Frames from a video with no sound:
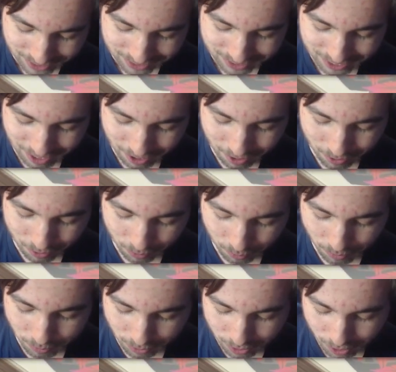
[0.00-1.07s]
So
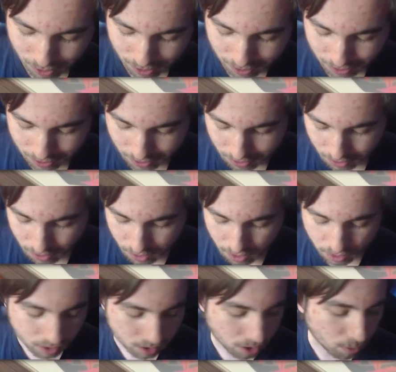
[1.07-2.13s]
we will call
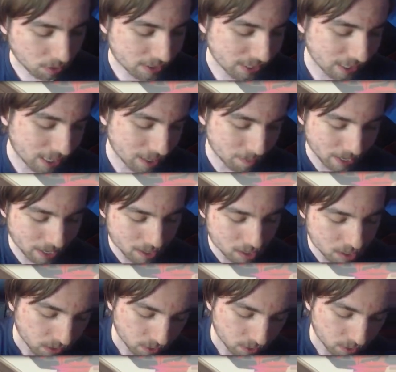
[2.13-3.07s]
Kawasohime.